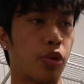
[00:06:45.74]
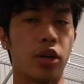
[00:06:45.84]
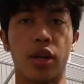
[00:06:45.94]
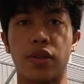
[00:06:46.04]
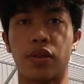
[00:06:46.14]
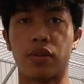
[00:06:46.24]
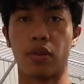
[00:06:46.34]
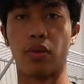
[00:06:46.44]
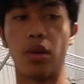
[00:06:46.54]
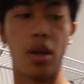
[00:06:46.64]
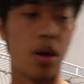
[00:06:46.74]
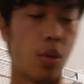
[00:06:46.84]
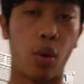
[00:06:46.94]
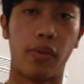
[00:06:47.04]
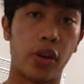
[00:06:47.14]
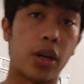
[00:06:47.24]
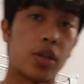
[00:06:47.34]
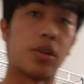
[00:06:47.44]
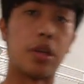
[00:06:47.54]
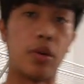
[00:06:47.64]
pretty nice. So whatever you
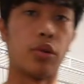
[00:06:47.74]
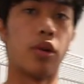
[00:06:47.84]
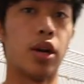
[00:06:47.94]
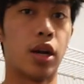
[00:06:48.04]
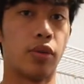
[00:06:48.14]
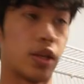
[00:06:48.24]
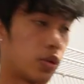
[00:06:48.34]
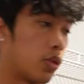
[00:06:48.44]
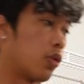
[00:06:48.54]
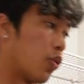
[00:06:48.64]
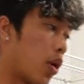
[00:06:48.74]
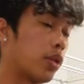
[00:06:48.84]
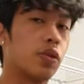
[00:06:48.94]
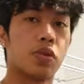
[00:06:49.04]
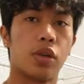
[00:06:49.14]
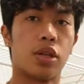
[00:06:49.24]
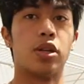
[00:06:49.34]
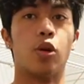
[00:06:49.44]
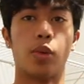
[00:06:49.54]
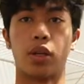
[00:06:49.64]
guys are hearing right now, that's what the directors are going to
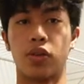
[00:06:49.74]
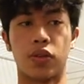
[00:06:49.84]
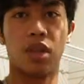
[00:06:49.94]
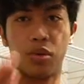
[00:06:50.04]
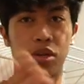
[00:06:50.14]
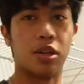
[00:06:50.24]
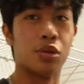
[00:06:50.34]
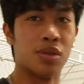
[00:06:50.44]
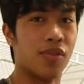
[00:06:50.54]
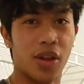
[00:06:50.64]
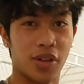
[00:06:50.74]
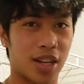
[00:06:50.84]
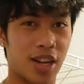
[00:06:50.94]
hear because I'm just going to use the vlog